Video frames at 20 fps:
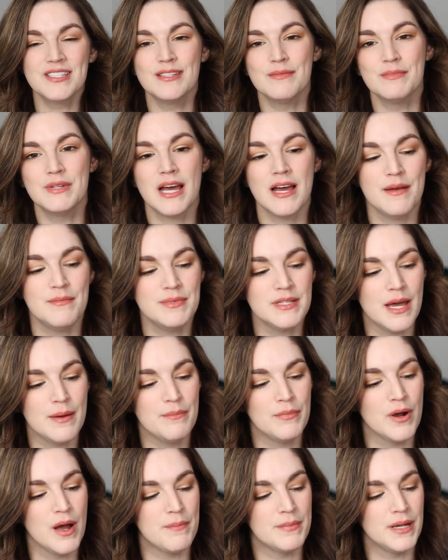sometimes I
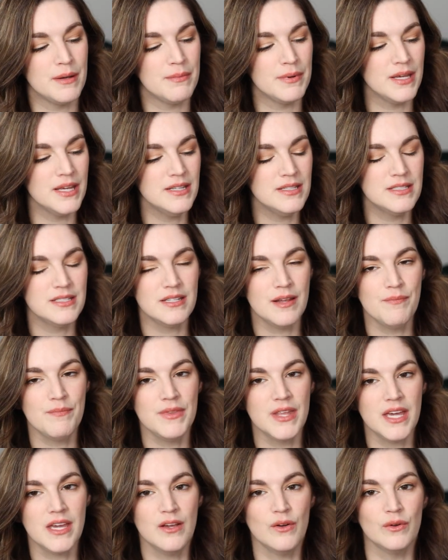prop it up against
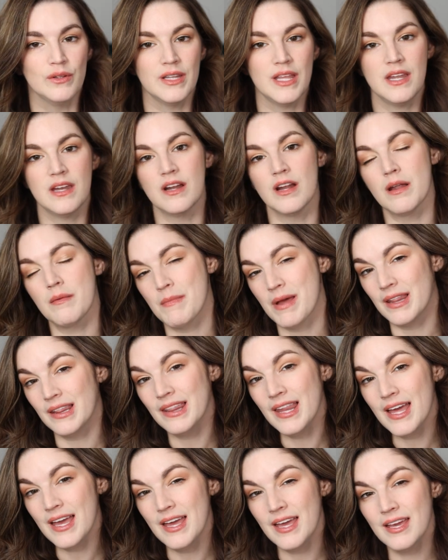something or lean it on my
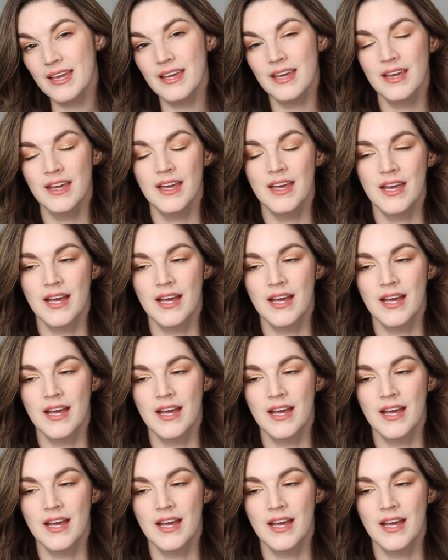leg,